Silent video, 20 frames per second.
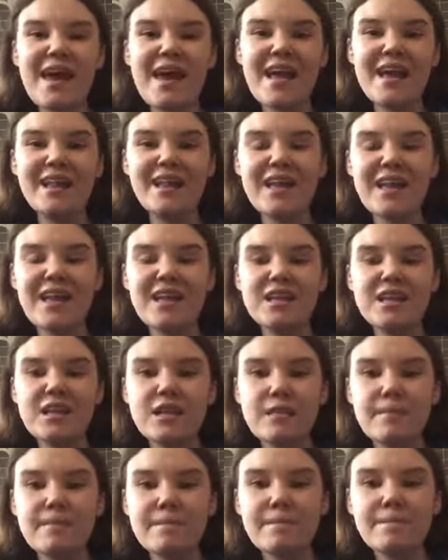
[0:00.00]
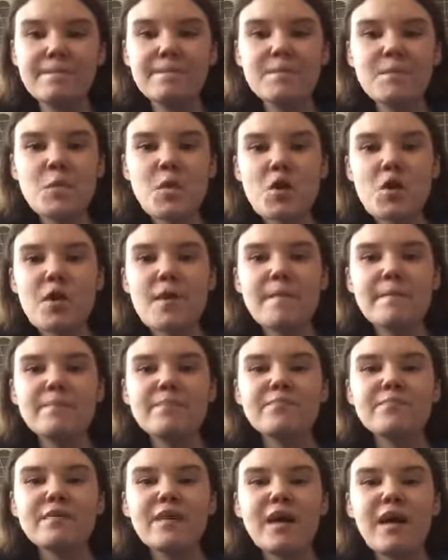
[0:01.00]
aliens and
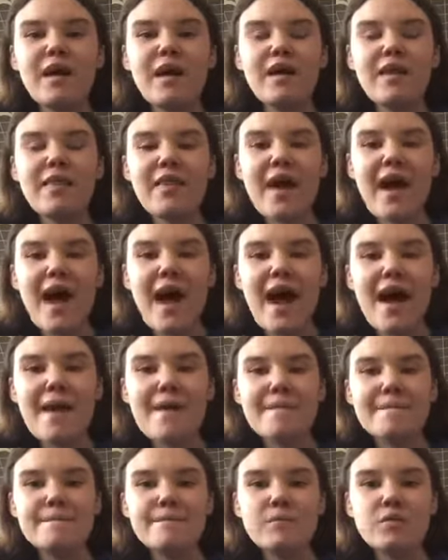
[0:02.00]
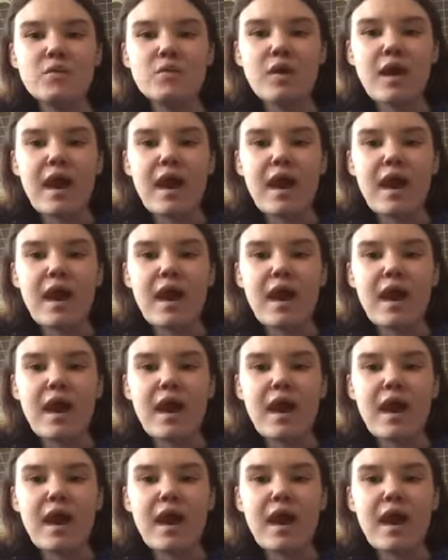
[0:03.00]
all that. But